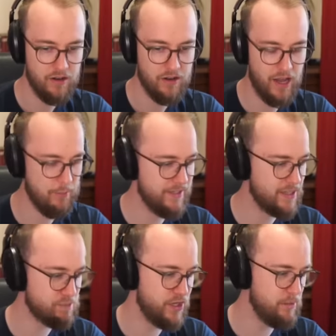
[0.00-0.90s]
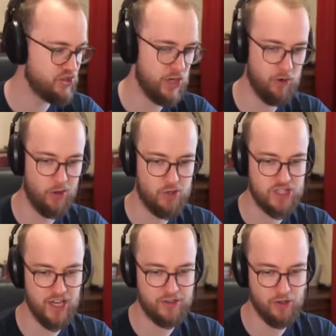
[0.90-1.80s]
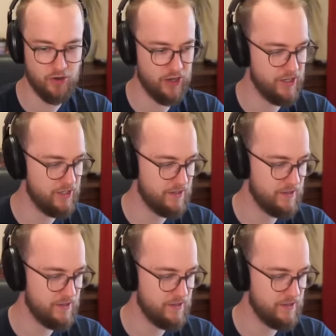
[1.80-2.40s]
I mean, that's pretty much how it looks like though, right?